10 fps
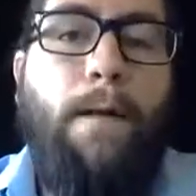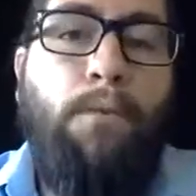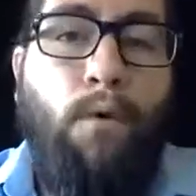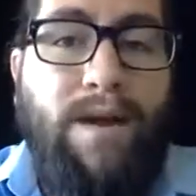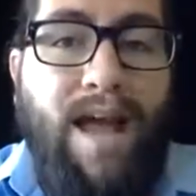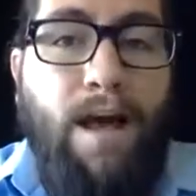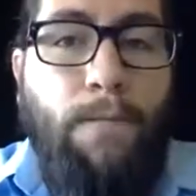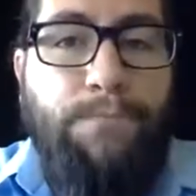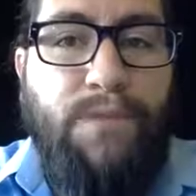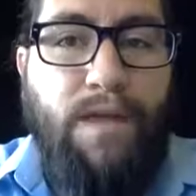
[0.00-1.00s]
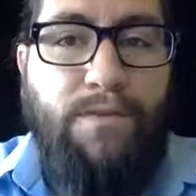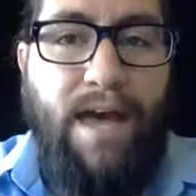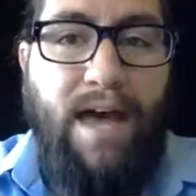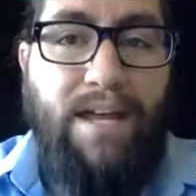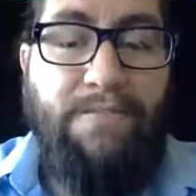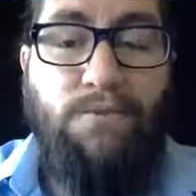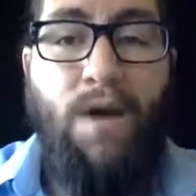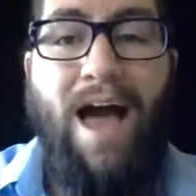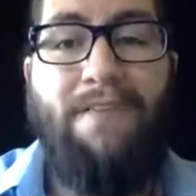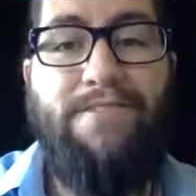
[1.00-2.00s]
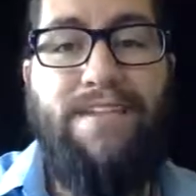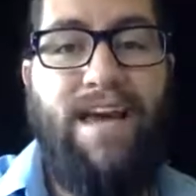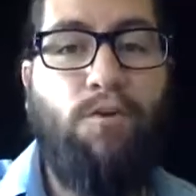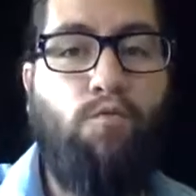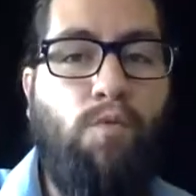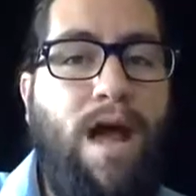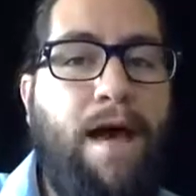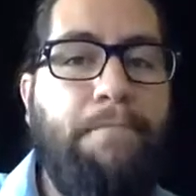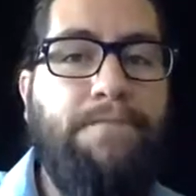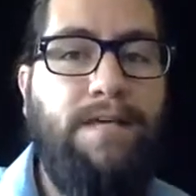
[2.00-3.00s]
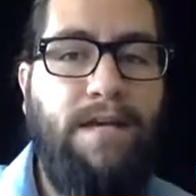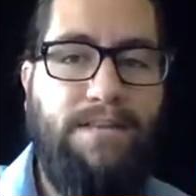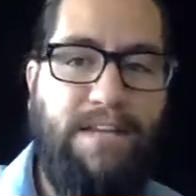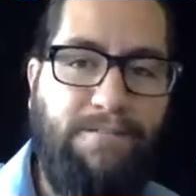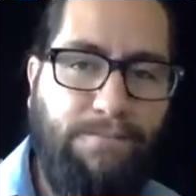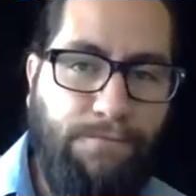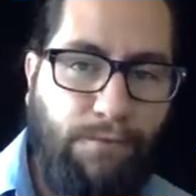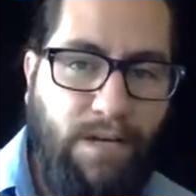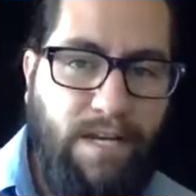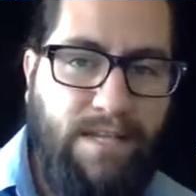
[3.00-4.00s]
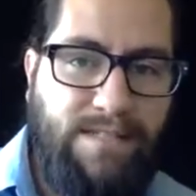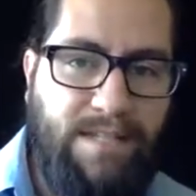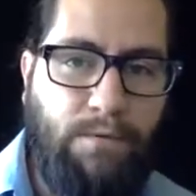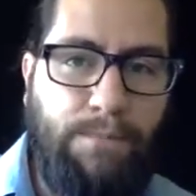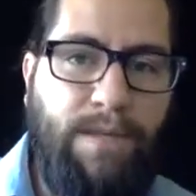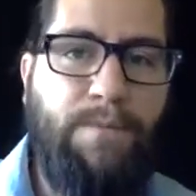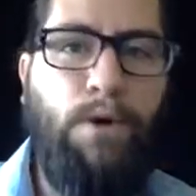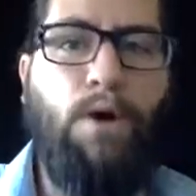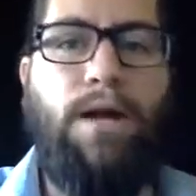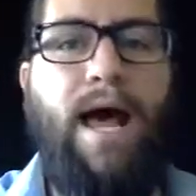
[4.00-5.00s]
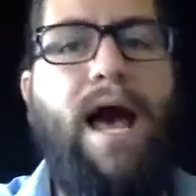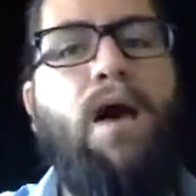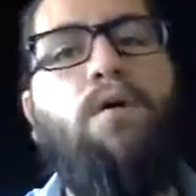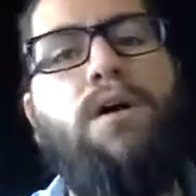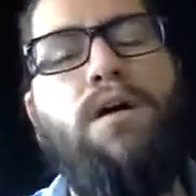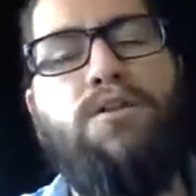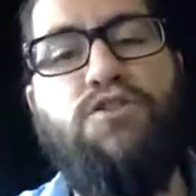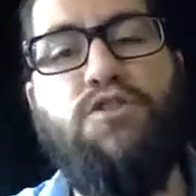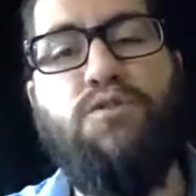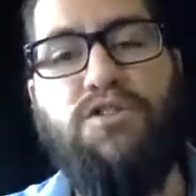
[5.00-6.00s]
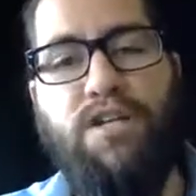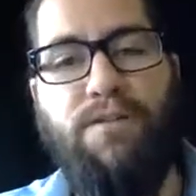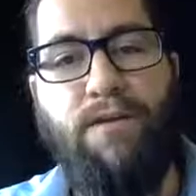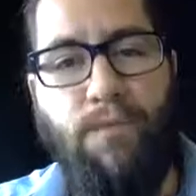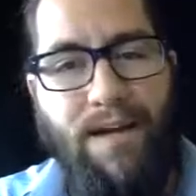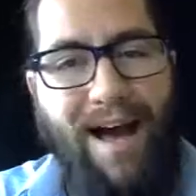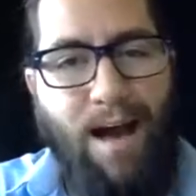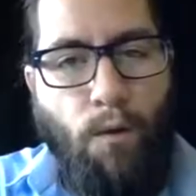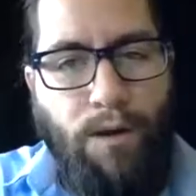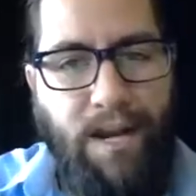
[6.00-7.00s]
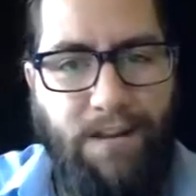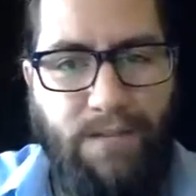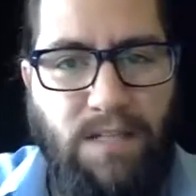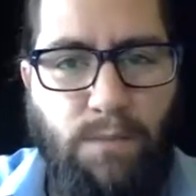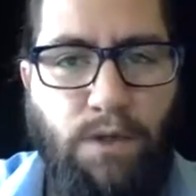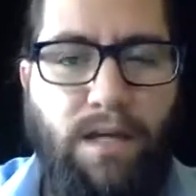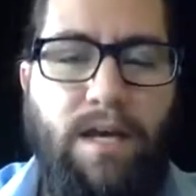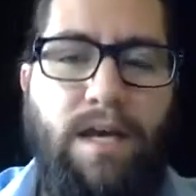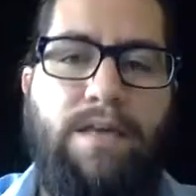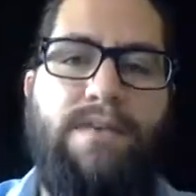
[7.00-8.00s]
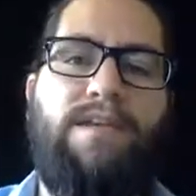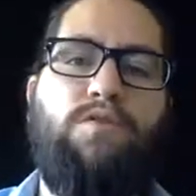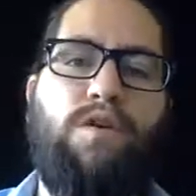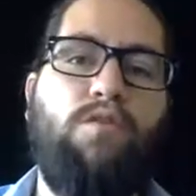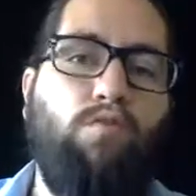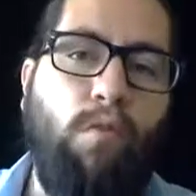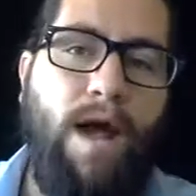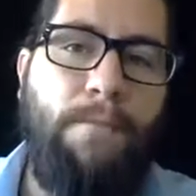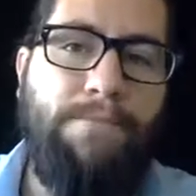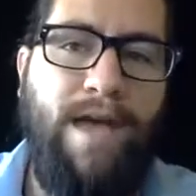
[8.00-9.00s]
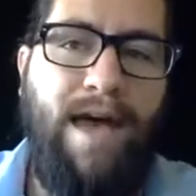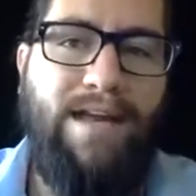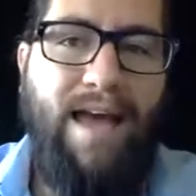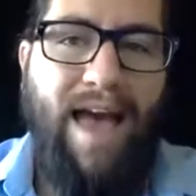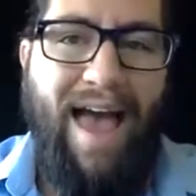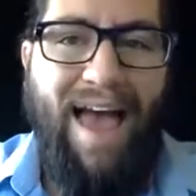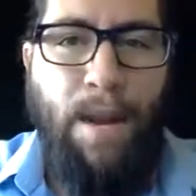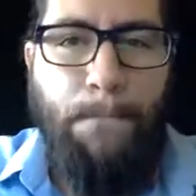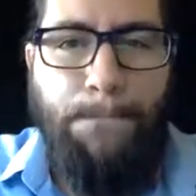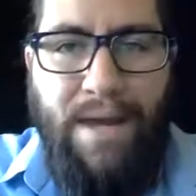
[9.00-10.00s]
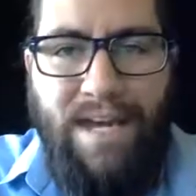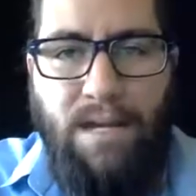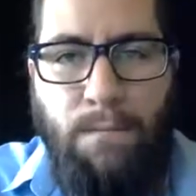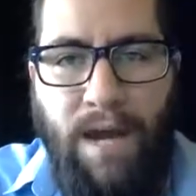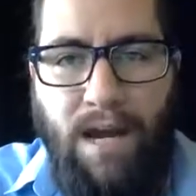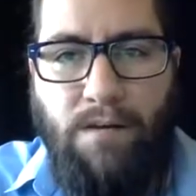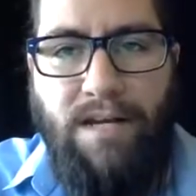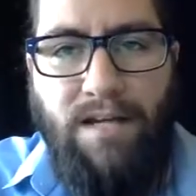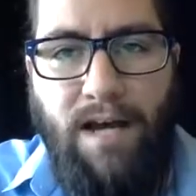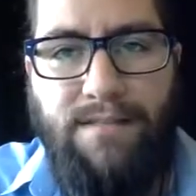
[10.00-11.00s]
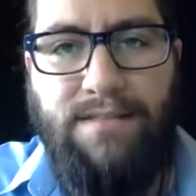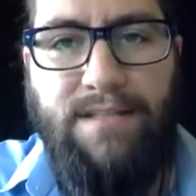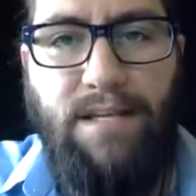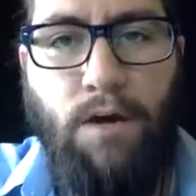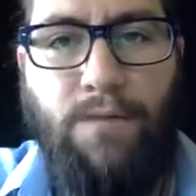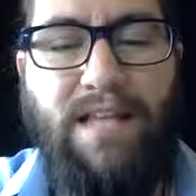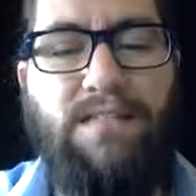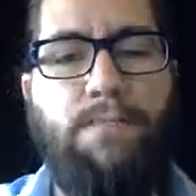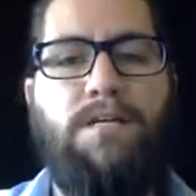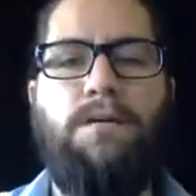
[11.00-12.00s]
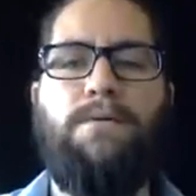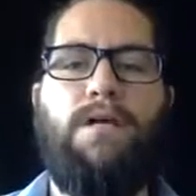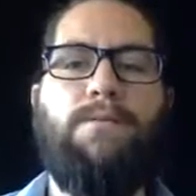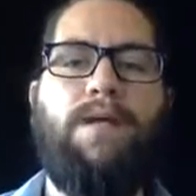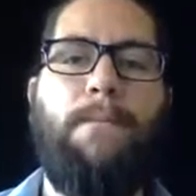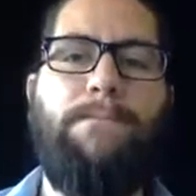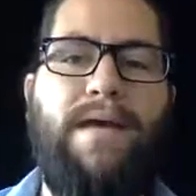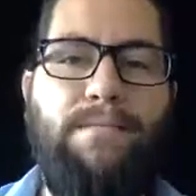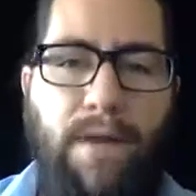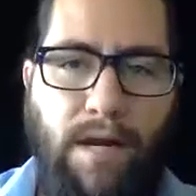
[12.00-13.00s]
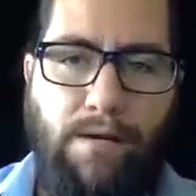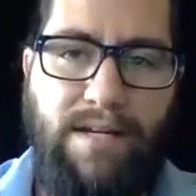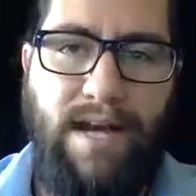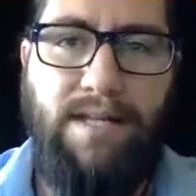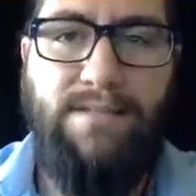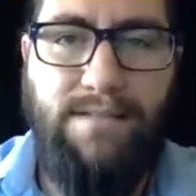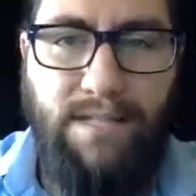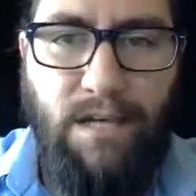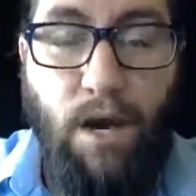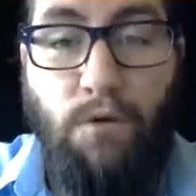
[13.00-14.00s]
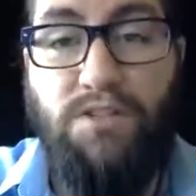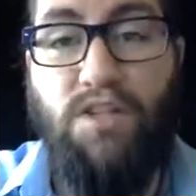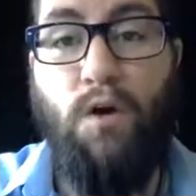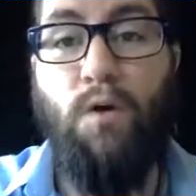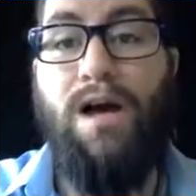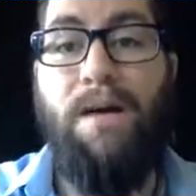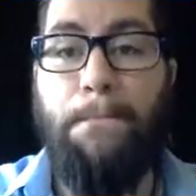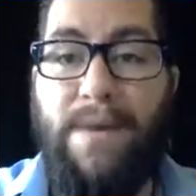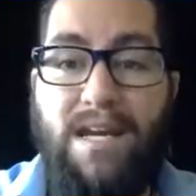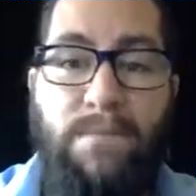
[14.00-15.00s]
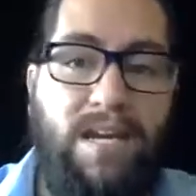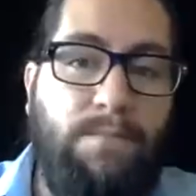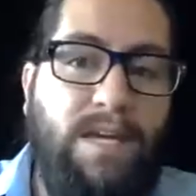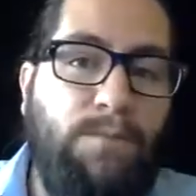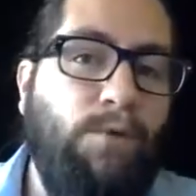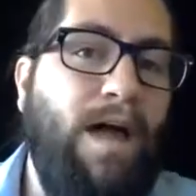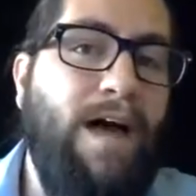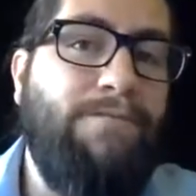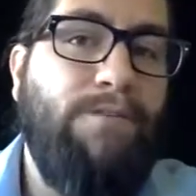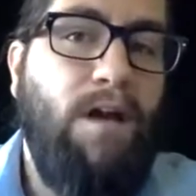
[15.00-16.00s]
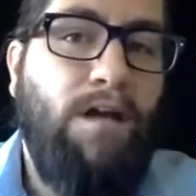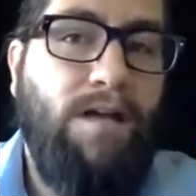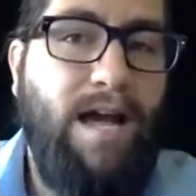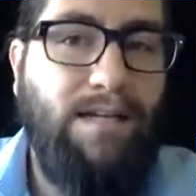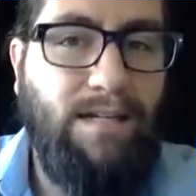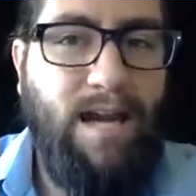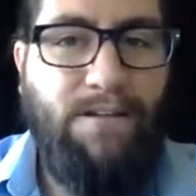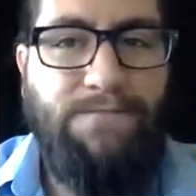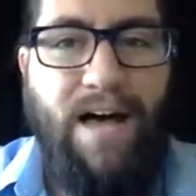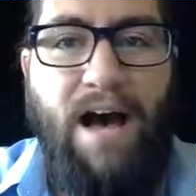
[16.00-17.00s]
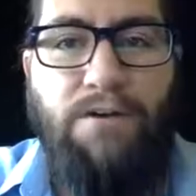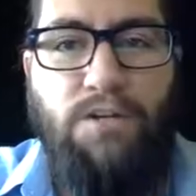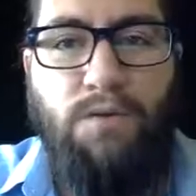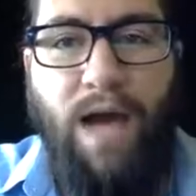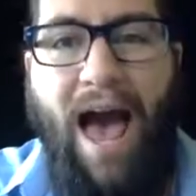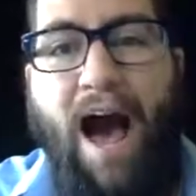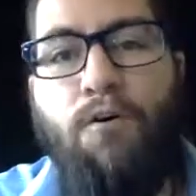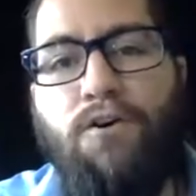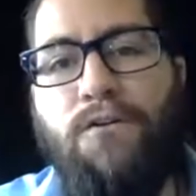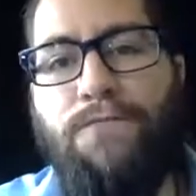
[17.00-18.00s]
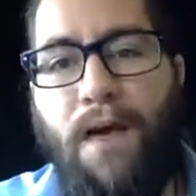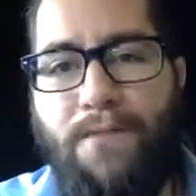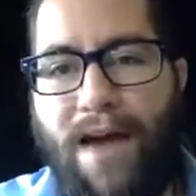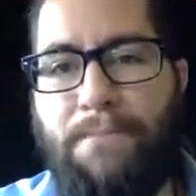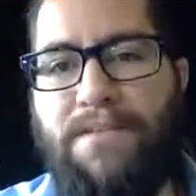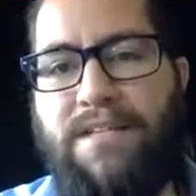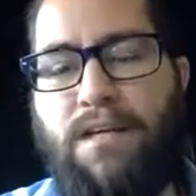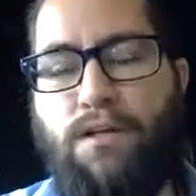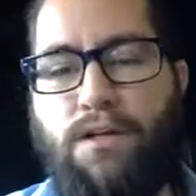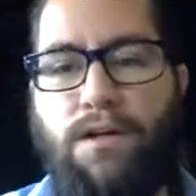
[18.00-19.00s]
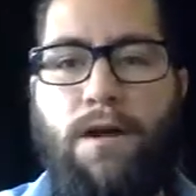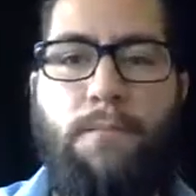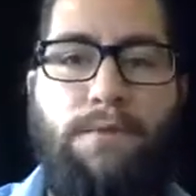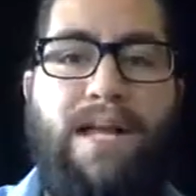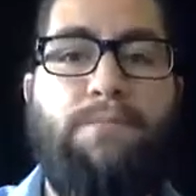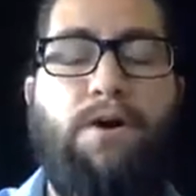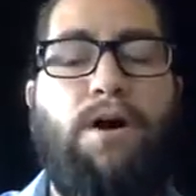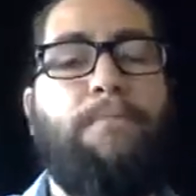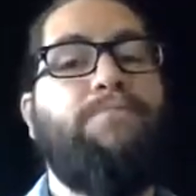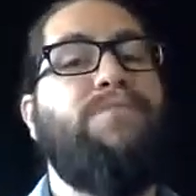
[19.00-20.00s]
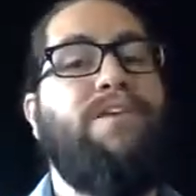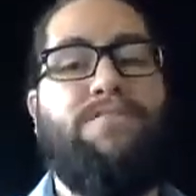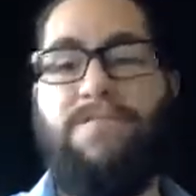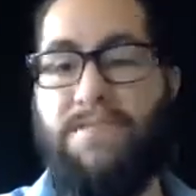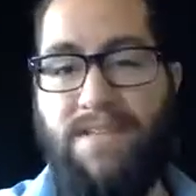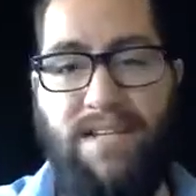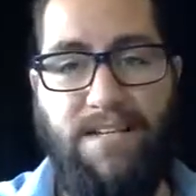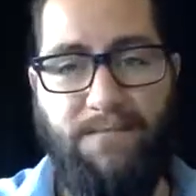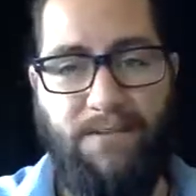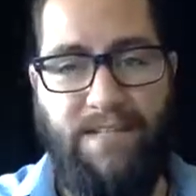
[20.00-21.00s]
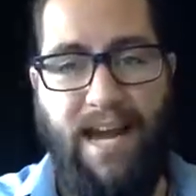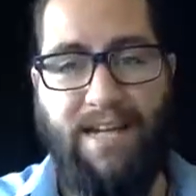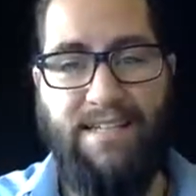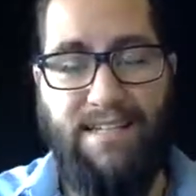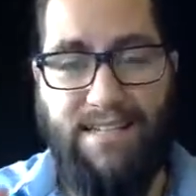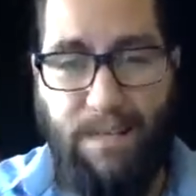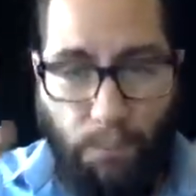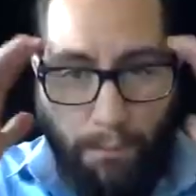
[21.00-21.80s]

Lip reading: point out that if you haven't yet grabbed the free secret playbook on how to generate red hot organic Facebook, then you can grab that at benperry.co. That's www.benperry.co. So many people have gotten a lot of value out of that particular playbook. 15 different tactics. It will